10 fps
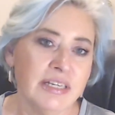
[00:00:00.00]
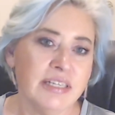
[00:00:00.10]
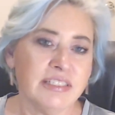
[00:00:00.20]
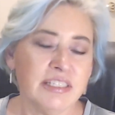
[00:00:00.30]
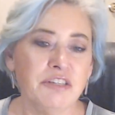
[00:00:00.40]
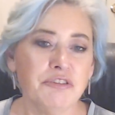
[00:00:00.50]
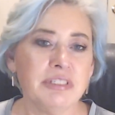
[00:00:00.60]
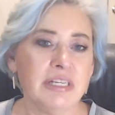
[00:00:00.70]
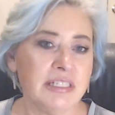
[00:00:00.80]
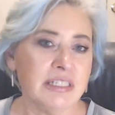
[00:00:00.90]
to use
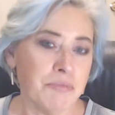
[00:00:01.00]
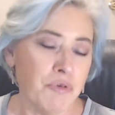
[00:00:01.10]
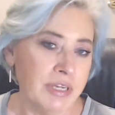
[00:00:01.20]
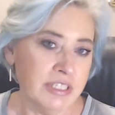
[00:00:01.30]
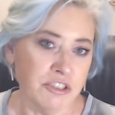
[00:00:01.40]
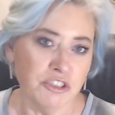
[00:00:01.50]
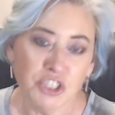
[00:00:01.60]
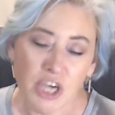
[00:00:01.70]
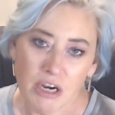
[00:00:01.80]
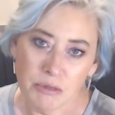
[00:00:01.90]
in the points or
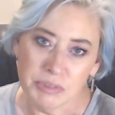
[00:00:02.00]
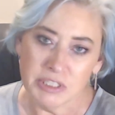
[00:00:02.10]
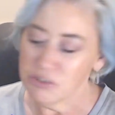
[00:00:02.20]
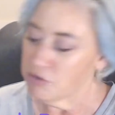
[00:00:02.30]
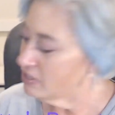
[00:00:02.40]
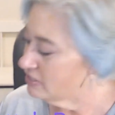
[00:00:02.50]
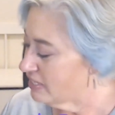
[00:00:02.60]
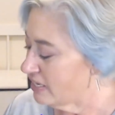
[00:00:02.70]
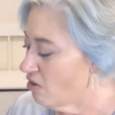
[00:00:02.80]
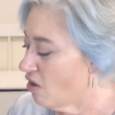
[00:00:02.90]
charm store, as they
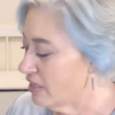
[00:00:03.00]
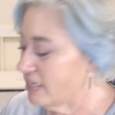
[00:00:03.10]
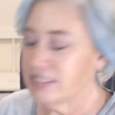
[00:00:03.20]
call it.